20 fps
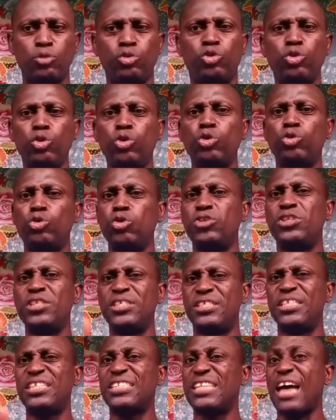due to
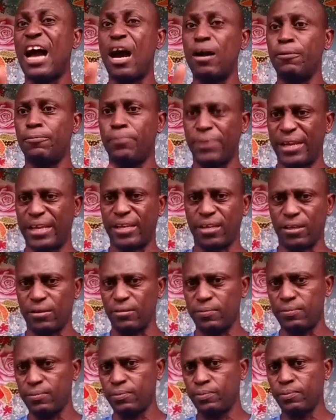disease outbreak,
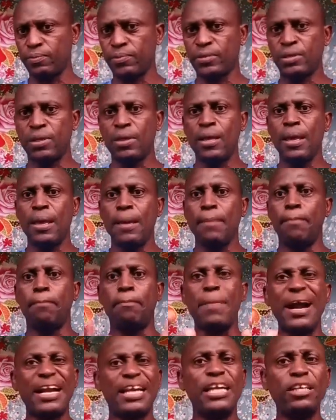
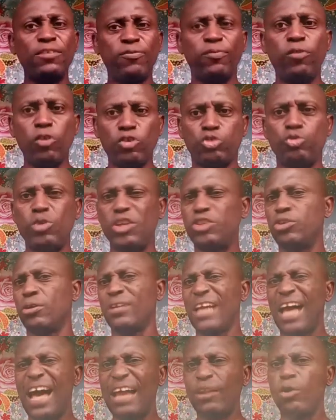market fluctuation,
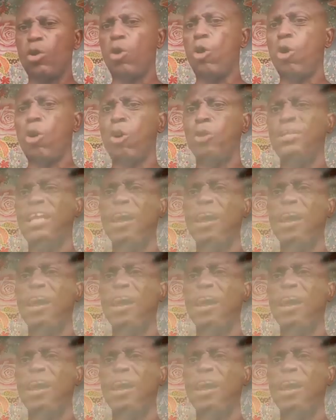and other